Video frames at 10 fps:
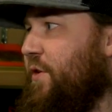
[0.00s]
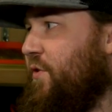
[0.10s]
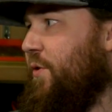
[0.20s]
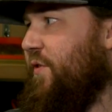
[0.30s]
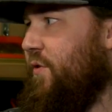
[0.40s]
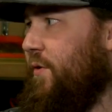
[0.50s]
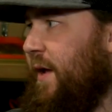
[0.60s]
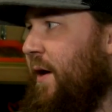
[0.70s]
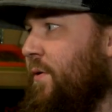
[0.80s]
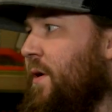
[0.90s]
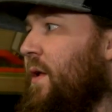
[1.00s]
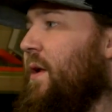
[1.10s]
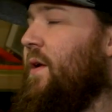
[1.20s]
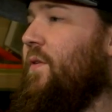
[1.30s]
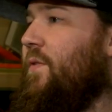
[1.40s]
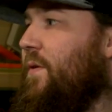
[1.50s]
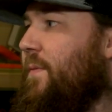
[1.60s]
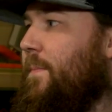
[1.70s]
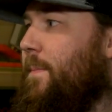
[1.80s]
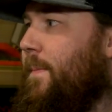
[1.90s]
It's already sold out. So they, they
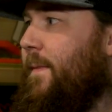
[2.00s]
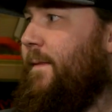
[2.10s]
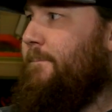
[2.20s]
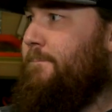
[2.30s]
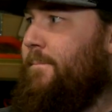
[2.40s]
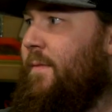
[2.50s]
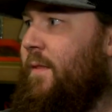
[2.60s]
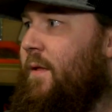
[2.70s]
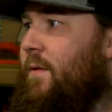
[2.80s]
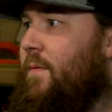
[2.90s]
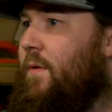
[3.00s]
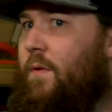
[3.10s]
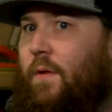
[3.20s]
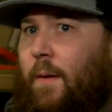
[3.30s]
allow only a minimum, a, a,